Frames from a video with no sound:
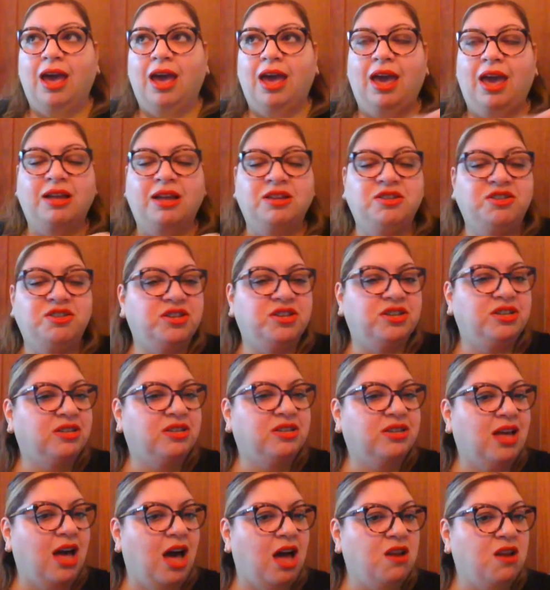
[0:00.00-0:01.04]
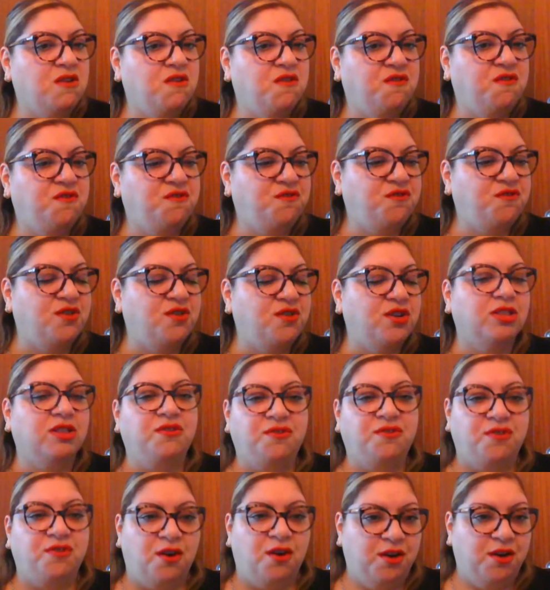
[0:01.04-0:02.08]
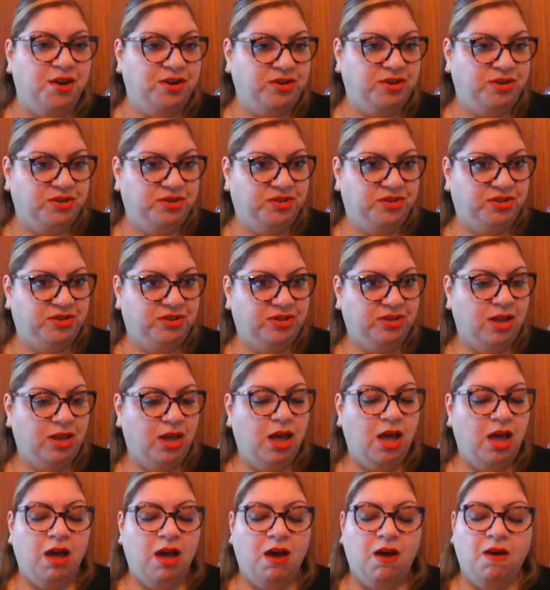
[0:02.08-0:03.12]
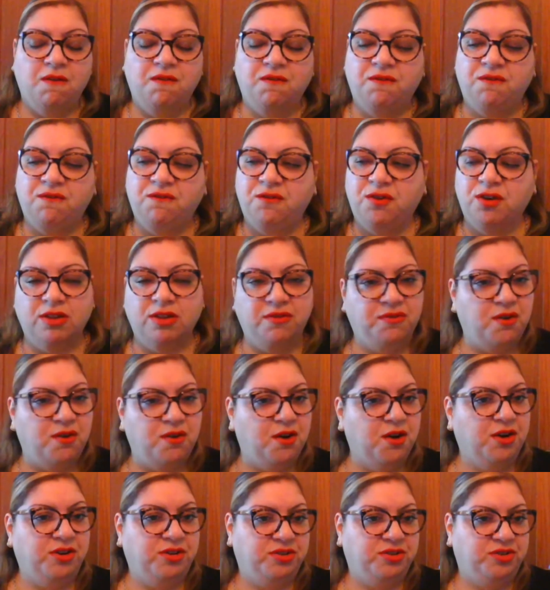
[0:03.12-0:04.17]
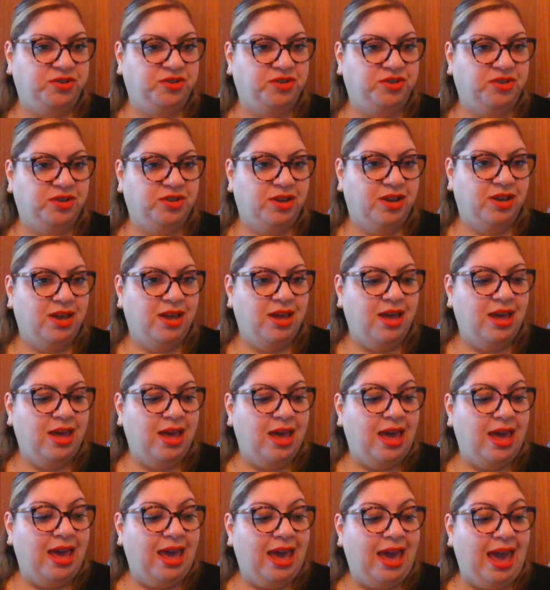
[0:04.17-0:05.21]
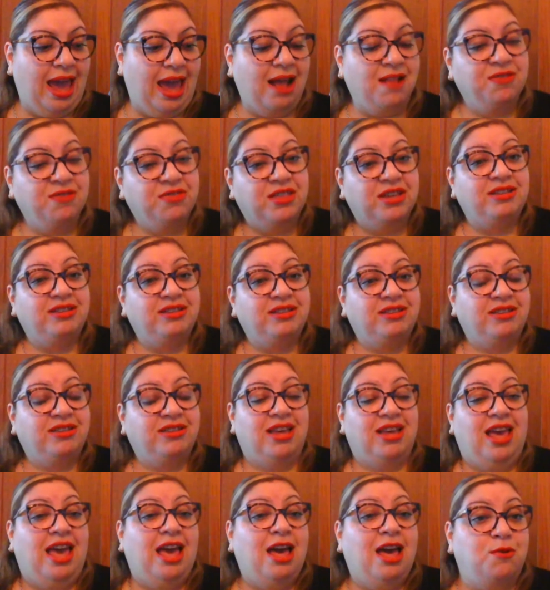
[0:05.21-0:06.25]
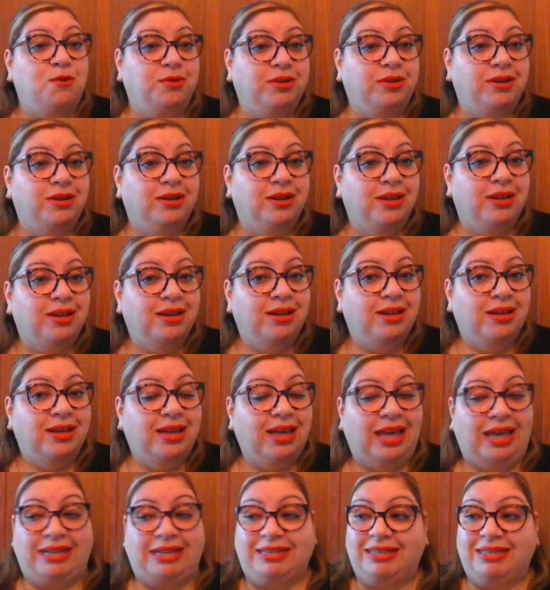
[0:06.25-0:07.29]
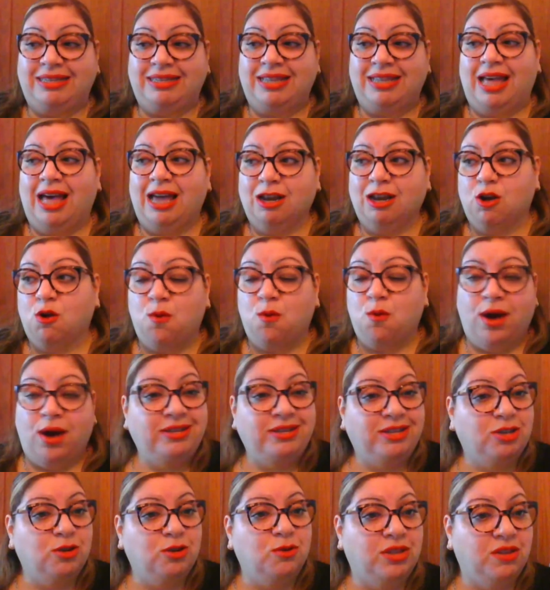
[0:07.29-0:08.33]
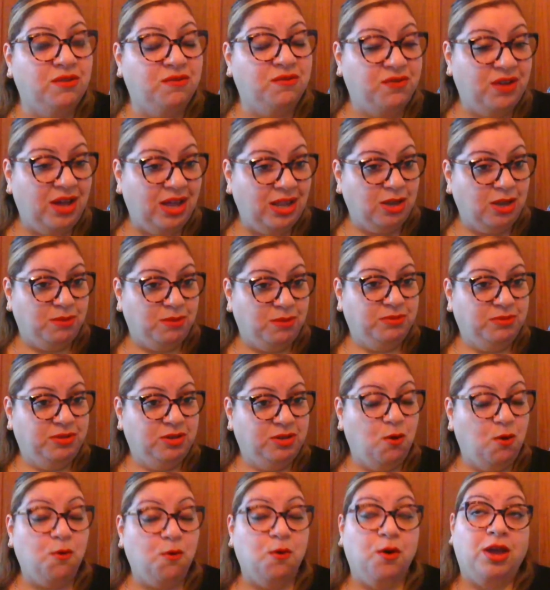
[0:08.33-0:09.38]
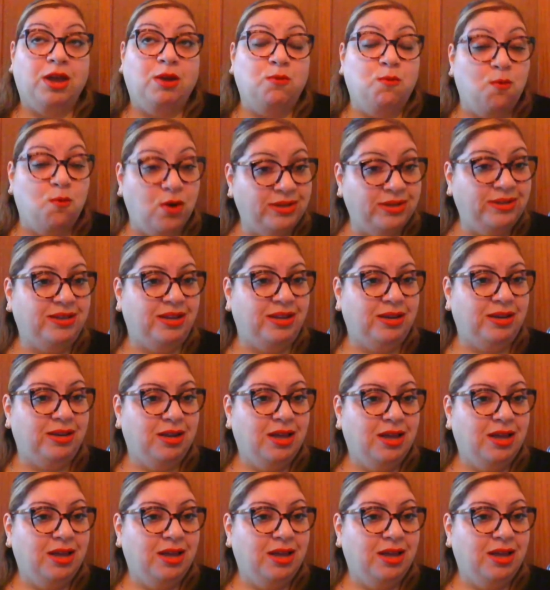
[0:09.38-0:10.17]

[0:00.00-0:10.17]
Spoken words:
It just got full of foreigners, full of foreigners. And this town is not quite so developed, or it wasn't.